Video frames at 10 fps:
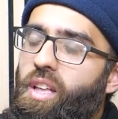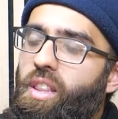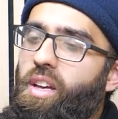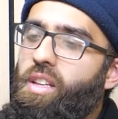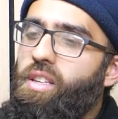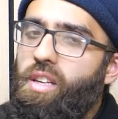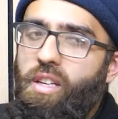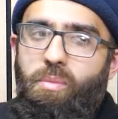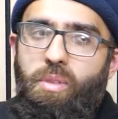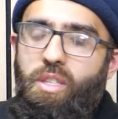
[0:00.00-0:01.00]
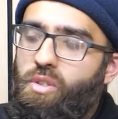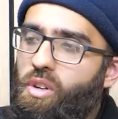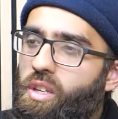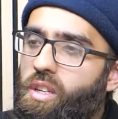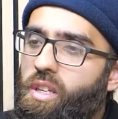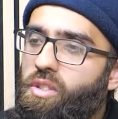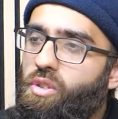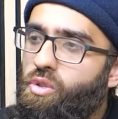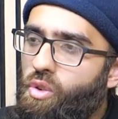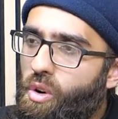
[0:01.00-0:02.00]
That he's
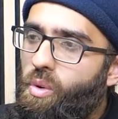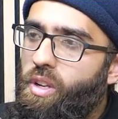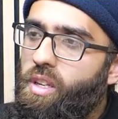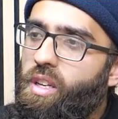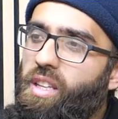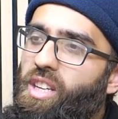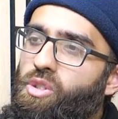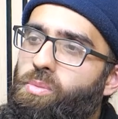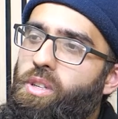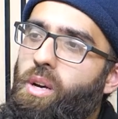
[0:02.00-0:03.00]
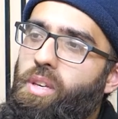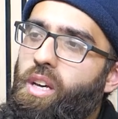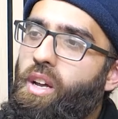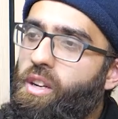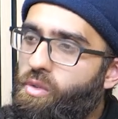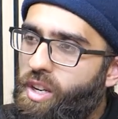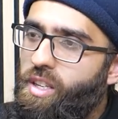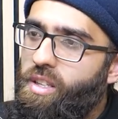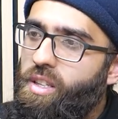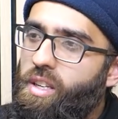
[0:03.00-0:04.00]
got one, and that should be coming out. And I read
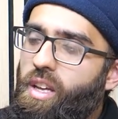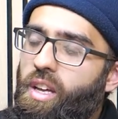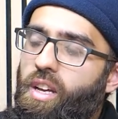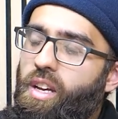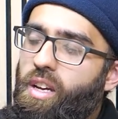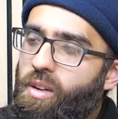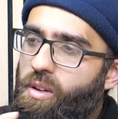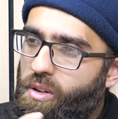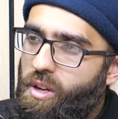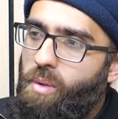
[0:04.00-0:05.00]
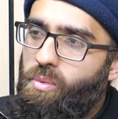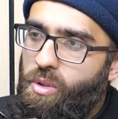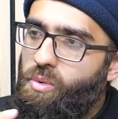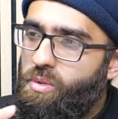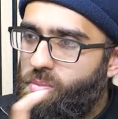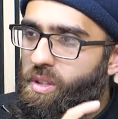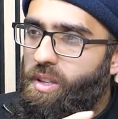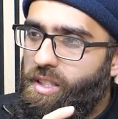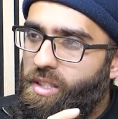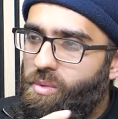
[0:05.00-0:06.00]
it a couple when it was
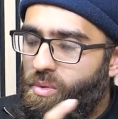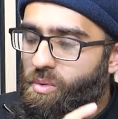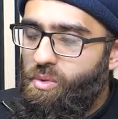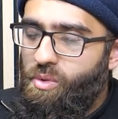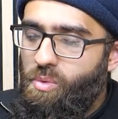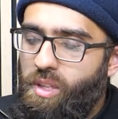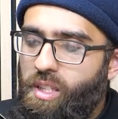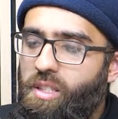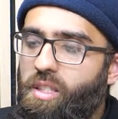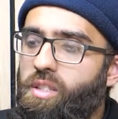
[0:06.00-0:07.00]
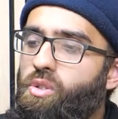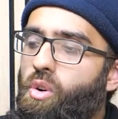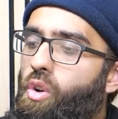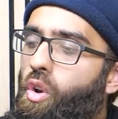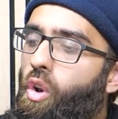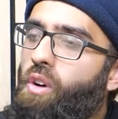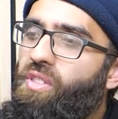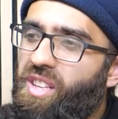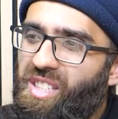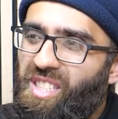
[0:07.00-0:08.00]
being edited, it was still being edited. So a lot
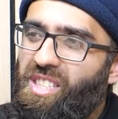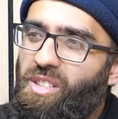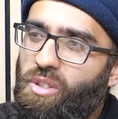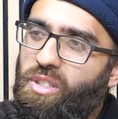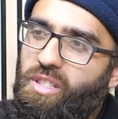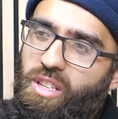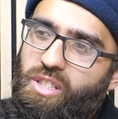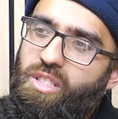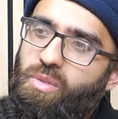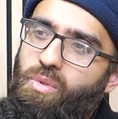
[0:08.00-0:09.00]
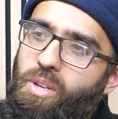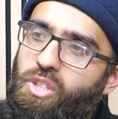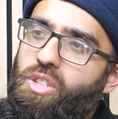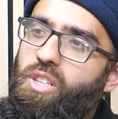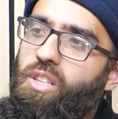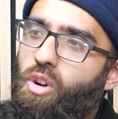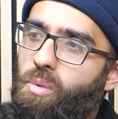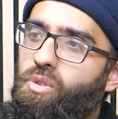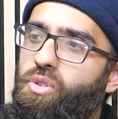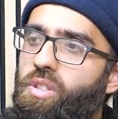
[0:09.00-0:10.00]
of the detail, the discussions that we're mentioning, the
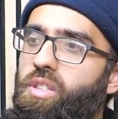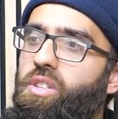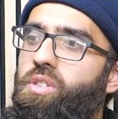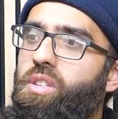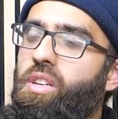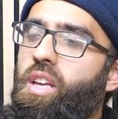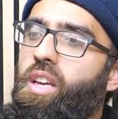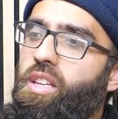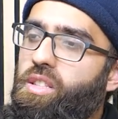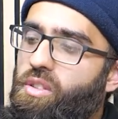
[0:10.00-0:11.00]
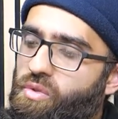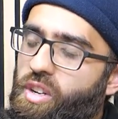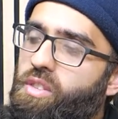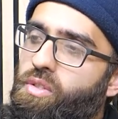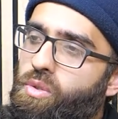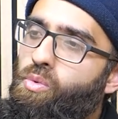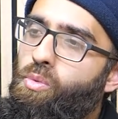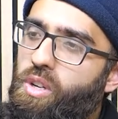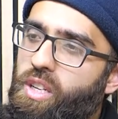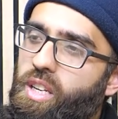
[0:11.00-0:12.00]
commentaries, etc. It's a relatively small
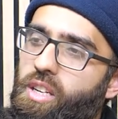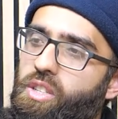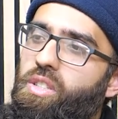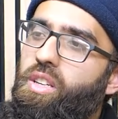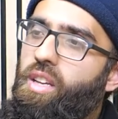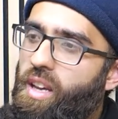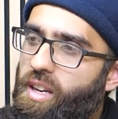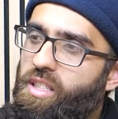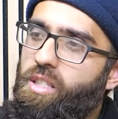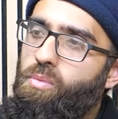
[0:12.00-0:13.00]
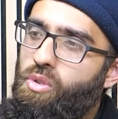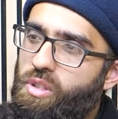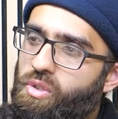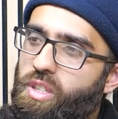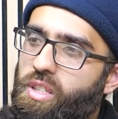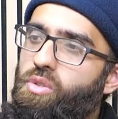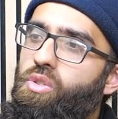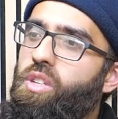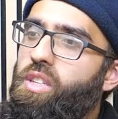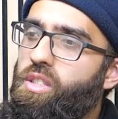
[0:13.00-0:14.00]
book in English, accessible to the reader, so
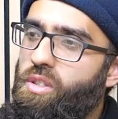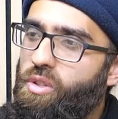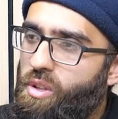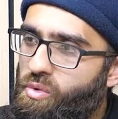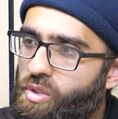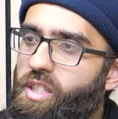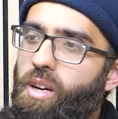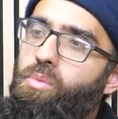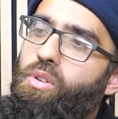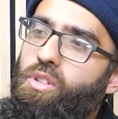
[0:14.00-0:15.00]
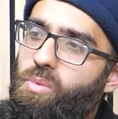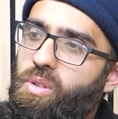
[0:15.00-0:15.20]
you can read that book as well.